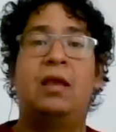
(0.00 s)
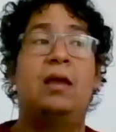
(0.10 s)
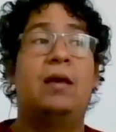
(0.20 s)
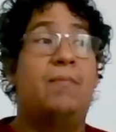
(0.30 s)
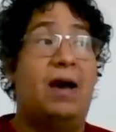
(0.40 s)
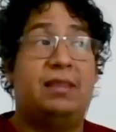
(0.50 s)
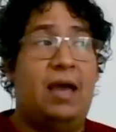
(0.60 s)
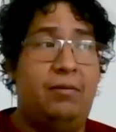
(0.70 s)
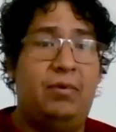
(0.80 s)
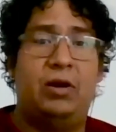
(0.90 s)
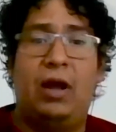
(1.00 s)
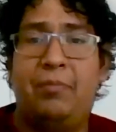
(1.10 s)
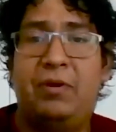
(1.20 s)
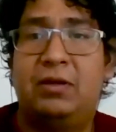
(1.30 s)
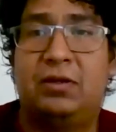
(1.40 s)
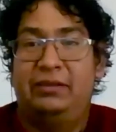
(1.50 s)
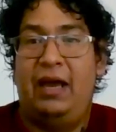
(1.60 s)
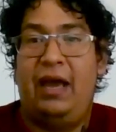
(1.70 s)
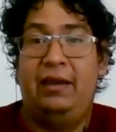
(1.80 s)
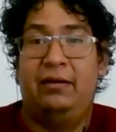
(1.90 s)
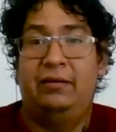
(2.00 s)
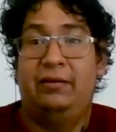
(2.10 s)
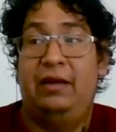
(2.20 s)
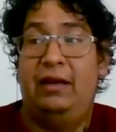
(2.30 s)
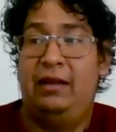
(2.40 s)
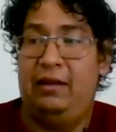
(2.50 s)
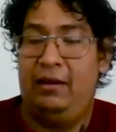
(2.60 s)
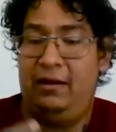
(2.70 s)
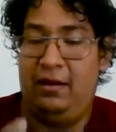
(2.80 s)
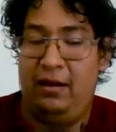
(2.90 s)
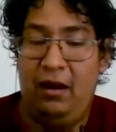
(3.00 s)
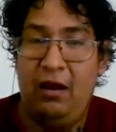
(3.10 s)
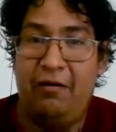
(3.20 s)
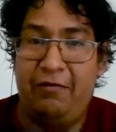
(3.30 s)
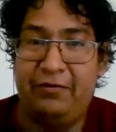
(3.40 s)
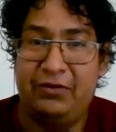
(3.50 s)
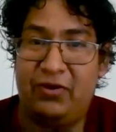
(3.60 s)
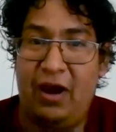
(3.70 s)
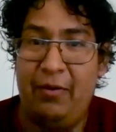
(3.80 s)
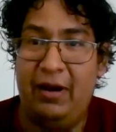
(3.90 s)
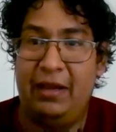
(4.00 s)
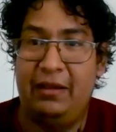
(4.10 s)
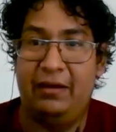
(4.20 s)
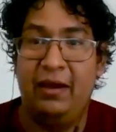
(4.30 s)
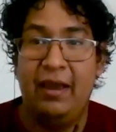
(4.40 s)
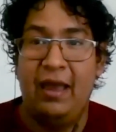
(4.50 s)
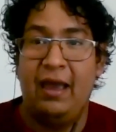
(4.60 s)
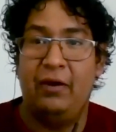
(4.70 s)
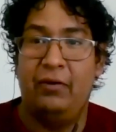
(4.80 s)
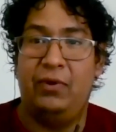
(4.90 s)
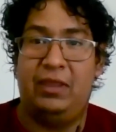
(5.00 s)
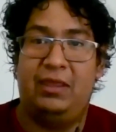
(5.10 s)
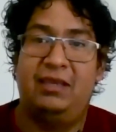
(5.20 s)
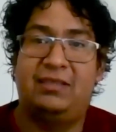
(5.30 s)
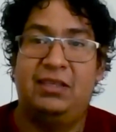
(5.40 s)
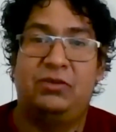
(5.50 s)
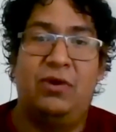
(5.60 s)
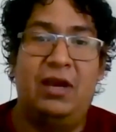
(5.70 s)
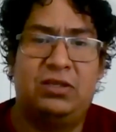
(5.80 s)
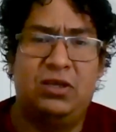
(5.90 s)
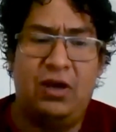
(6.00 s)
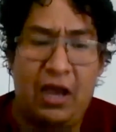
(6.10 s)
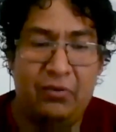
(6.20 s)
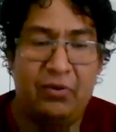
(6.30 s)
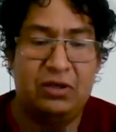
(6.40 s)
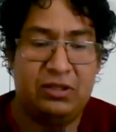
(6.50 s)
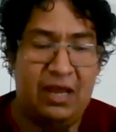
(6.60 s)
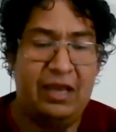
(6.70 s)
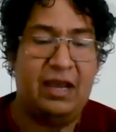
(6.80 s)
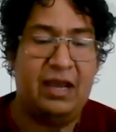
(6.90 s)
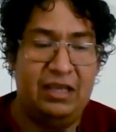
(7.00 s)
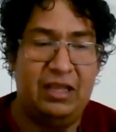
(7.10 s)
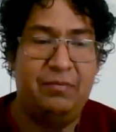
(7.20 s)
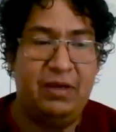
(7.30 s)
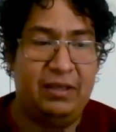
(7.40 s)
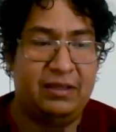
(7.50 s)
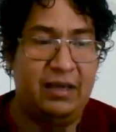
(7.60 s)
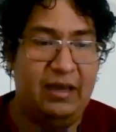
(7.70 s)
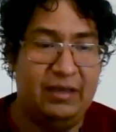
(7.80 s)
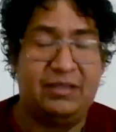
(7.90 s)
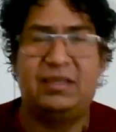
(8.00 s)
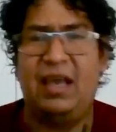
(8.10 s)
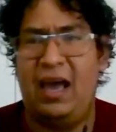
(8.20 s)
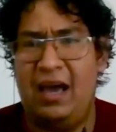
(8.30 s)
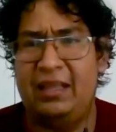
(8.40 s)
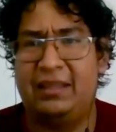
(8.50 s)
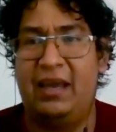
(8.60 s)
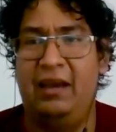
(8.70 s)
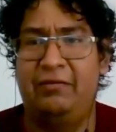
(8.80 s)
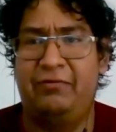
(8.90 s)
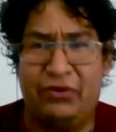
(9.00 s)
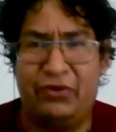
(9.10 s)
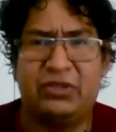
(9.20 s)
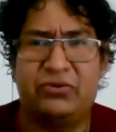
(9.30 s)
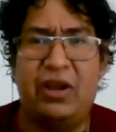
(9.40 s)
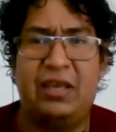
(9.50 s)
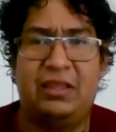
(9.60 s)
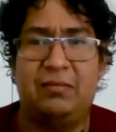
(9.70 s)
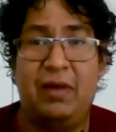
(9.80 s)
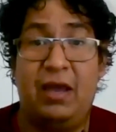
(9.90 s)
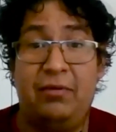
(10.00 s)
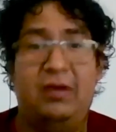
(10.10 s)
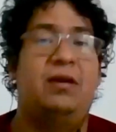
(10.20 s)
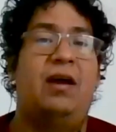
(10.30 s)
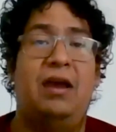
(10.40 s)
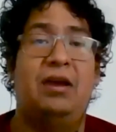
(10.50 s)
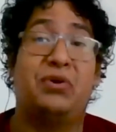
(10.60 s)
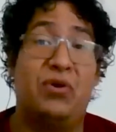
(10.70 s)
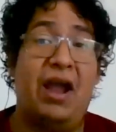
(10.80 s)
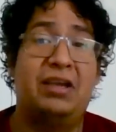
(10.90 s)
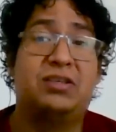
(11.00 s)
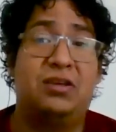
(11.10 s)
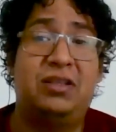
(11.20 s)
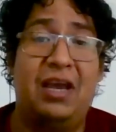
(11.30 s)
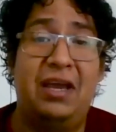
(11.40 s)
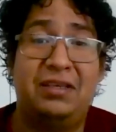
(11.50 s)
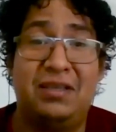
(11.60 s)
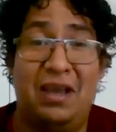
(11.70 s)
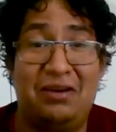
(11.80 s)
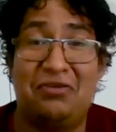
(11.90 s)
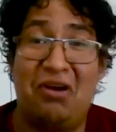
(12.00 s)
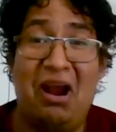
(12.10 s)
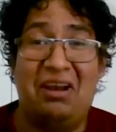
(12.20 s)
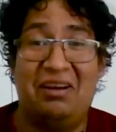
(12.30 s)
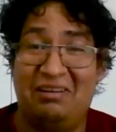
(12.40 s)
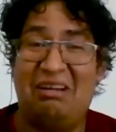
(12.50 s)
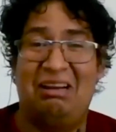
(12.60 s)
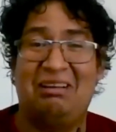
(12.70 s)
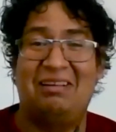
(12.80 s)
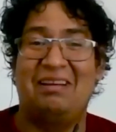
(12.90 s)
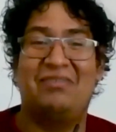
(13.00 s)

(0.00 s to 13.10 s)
But I'm very happy. So I really love traveling. With this situation, I was like a little bit sad and frustrated, maybe. I cry some days. I really